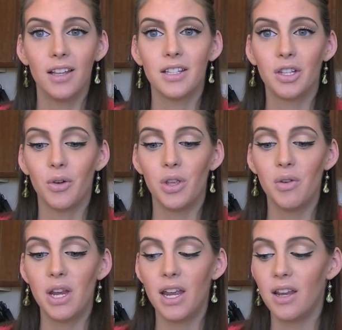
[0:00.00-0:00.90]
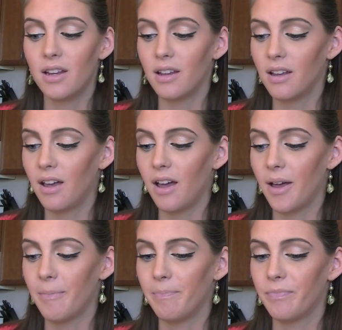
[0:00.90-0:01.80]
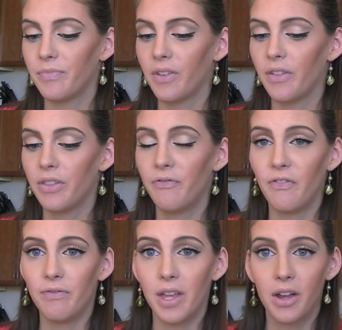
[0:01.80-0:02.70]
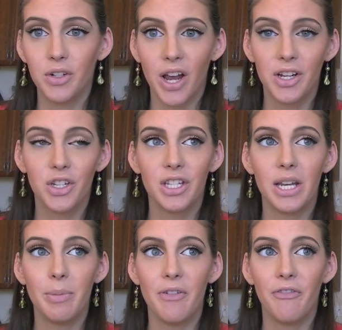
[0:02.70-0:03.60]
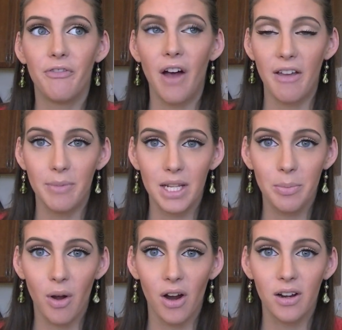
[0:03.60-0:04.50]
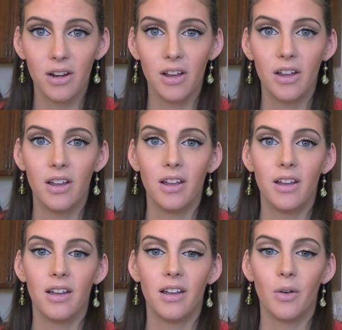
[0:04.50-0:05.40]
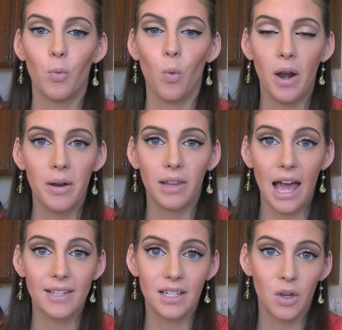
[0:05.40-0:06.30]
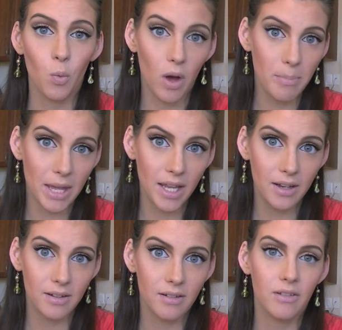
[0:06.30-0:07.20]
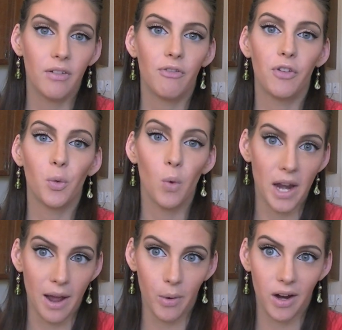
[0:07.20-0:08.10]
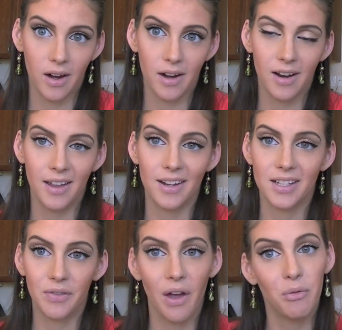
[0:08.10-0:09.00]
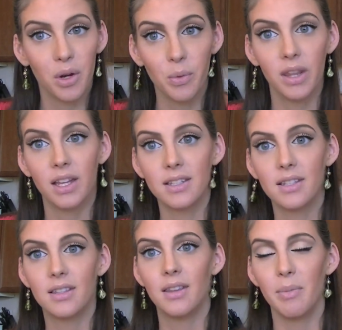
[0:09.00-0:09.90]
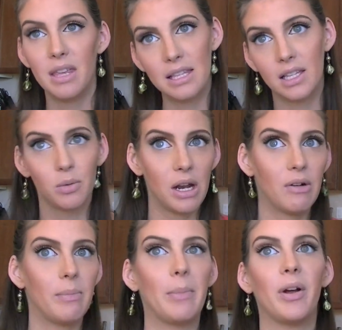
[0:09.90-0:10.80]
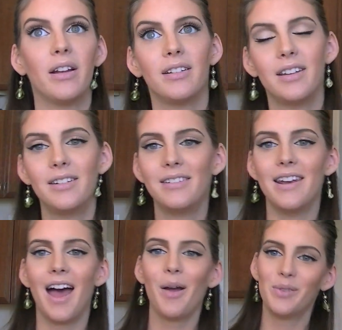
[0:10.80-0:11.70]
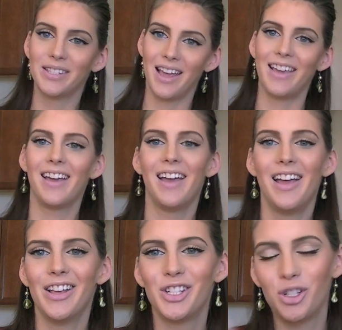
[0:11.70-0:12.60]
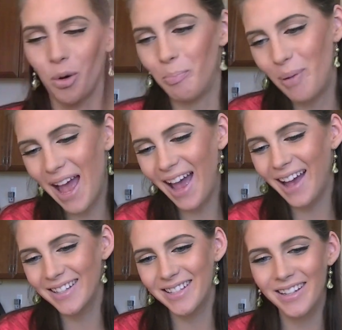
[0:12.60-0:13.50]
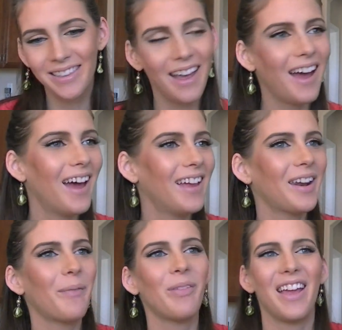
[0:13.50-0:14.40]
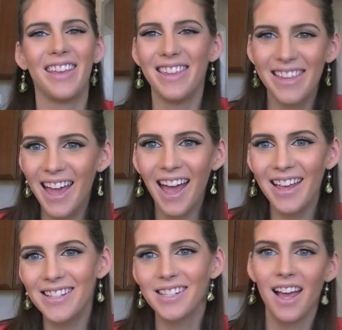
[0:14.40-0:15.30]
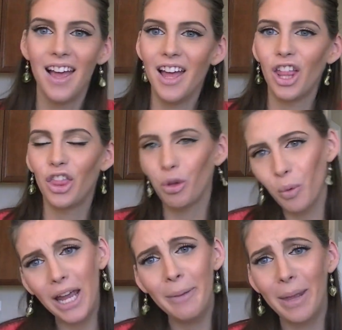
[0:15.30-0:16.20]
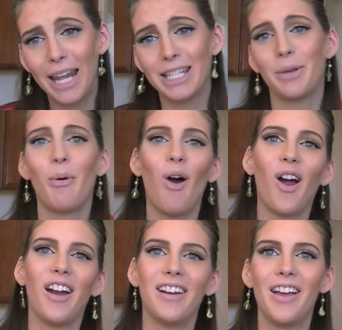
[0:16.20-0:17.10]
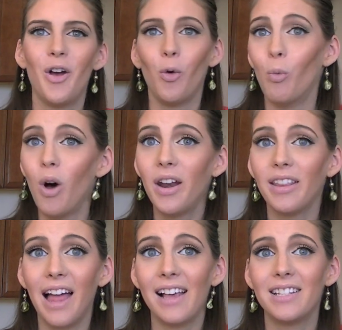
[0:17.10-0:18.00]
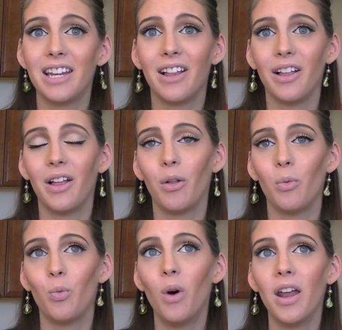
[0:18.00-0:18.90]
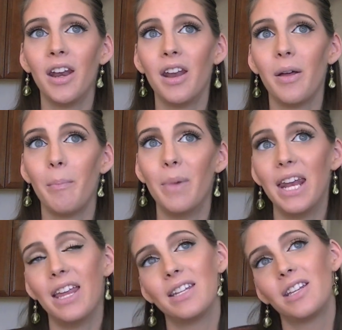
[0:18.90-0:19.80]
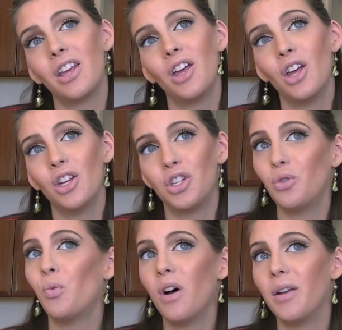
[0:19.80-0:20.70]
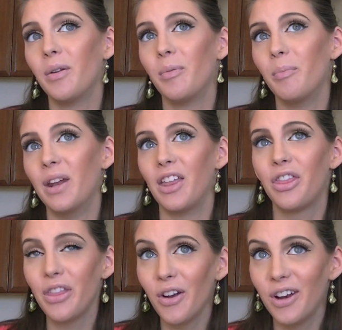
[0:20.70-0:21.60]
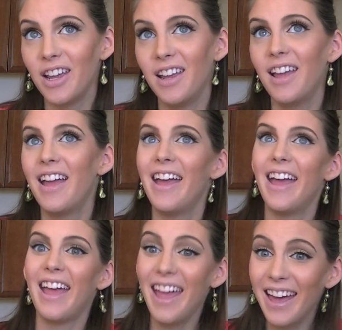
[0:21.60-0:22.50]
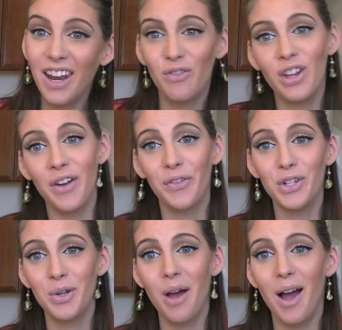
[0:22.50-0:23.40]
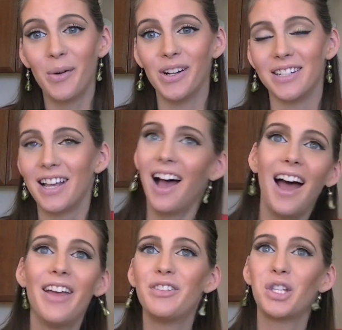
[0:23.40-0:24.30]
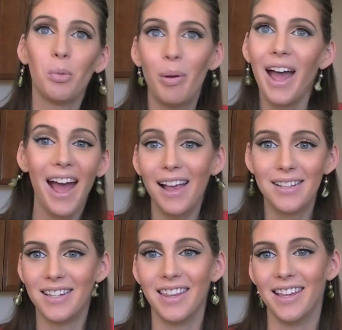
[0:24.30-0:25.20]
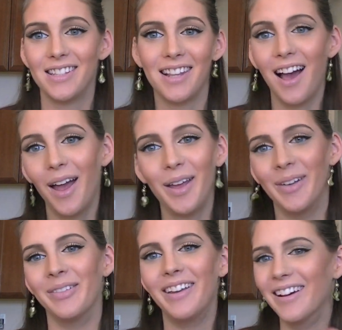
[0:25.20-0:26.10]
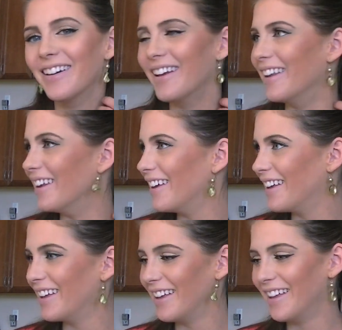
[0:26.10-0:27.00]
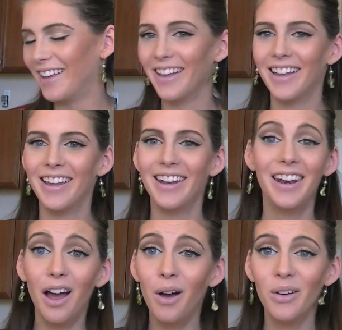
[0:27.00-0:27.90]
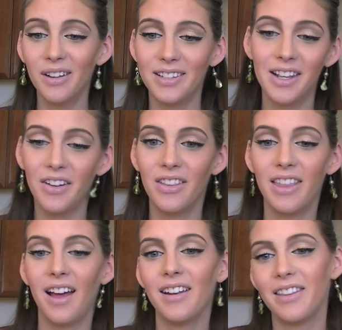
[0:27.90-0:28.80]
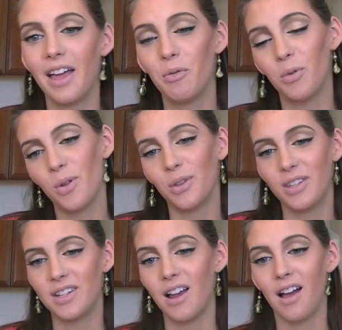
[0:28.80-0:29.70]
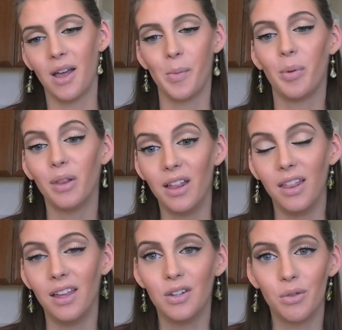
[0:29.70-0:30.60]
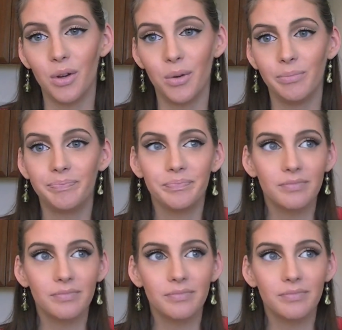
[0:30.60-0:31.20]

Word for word: So you need, the contractions need to be 5 minutes apart, lasting 1 minute for 1 hour. And it's 5-1-1. That's the easiest way to remember it. And I was like surpassing that. And I'm like, yes, 3 minutes apart, lasting 1 minute to 1 minute 30. And I've done it for 2 hours. I have surpassed this. I am good. No. So that rule is not completely true.